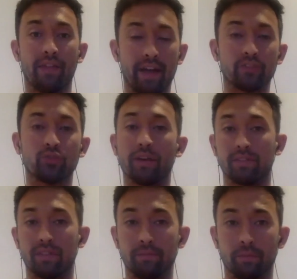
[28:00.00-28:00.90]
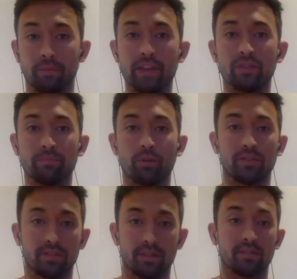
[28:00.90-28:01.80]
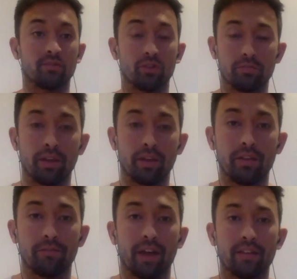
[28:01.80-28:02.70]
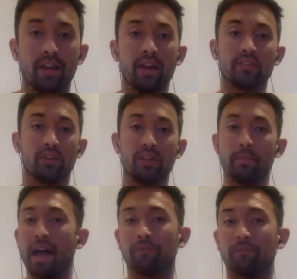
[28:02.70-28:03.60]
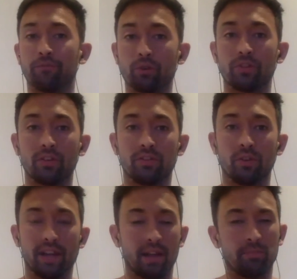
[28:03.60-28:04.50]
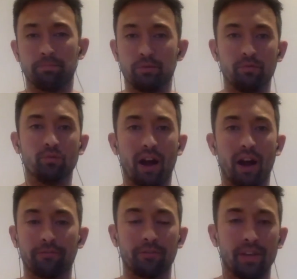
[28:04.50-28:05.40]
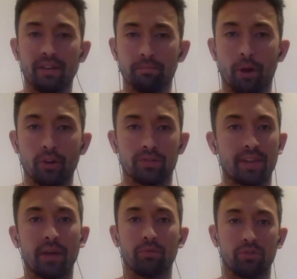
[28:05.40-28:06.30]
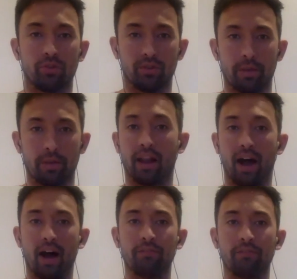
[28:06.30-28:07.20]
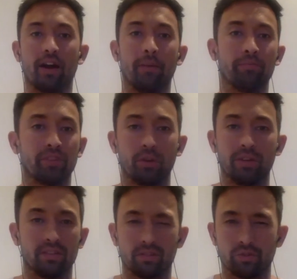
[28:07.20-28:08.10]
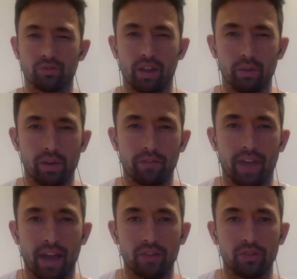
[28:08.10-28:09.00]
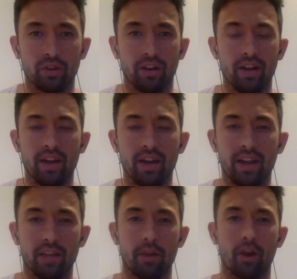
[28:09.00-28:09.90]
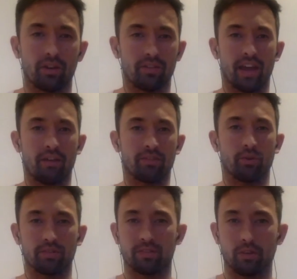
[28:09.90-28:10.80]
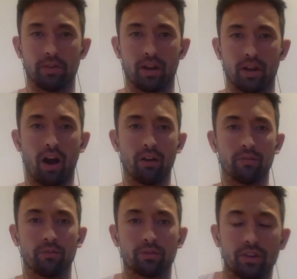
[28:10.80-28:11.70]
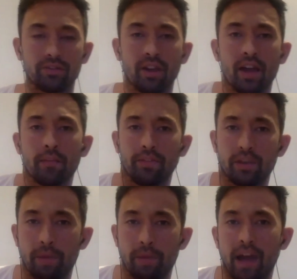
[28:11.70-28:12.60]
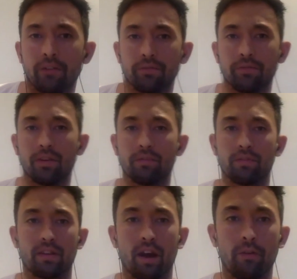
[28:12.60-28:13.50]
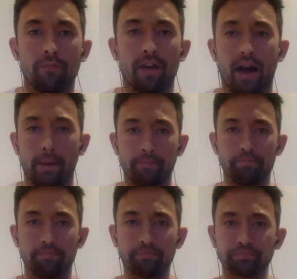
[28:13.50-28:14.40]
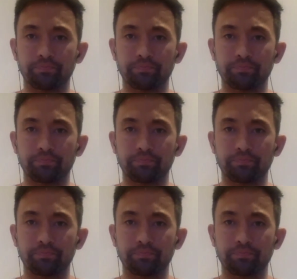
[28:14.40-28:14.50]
And that drives an inflammation process that stores belly fat. So the amount of fructose you're eating, and roughly, most table sugar is about half. Um, so in Australia, we have cane sugar. In America, they have sources that are a bit higher in fructose. But the amount of, of um,